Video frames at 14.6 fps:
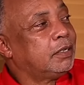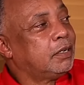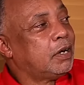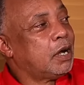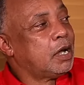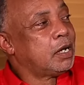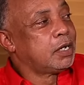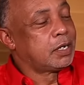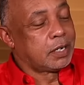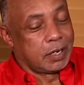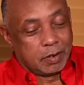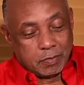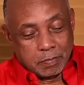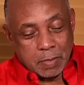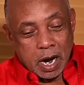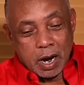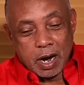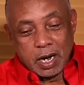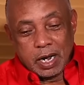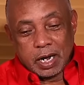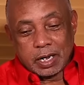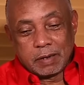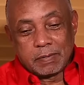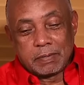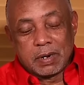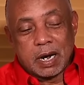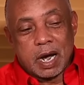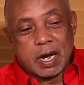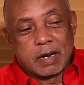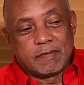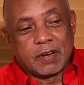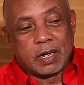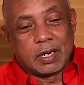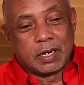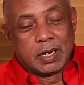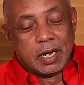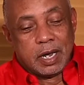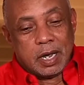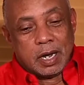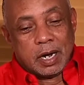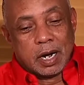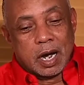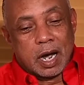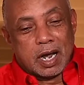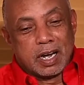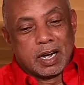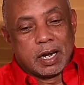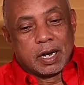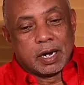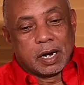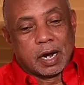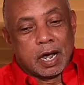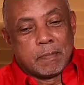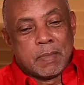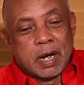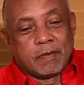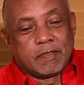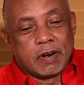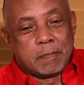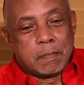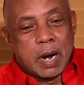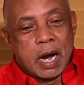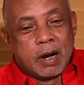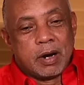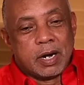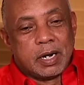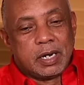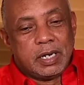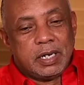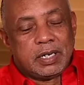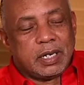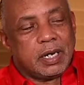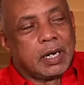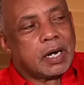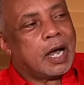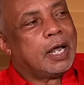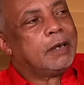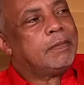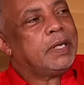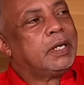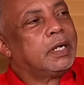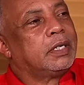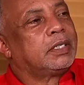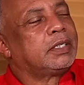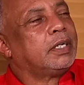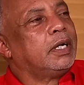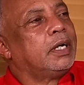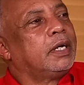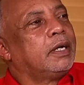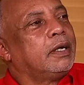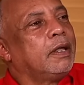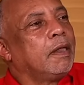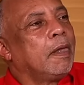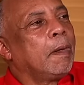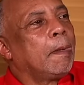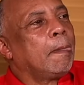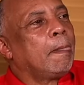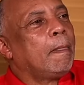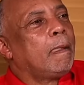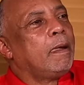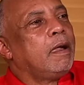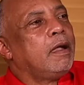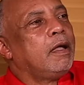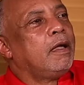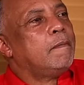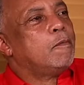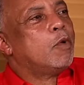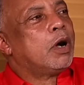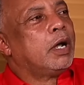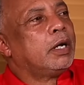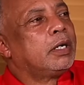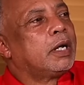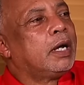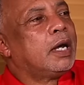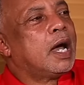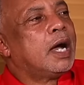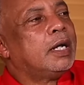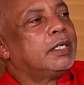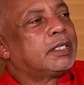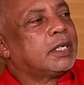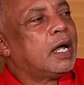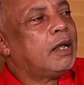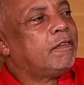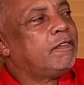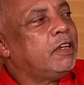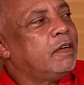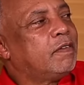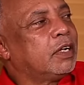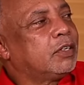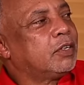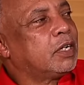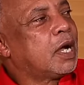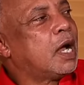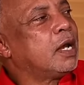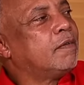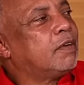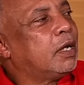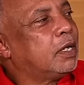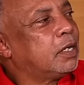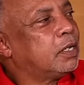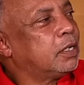right? Byron Lee, I keep him Carnival. And a man from Byron Lee thing called me and say, he want a dancehall flavor to the Carnival.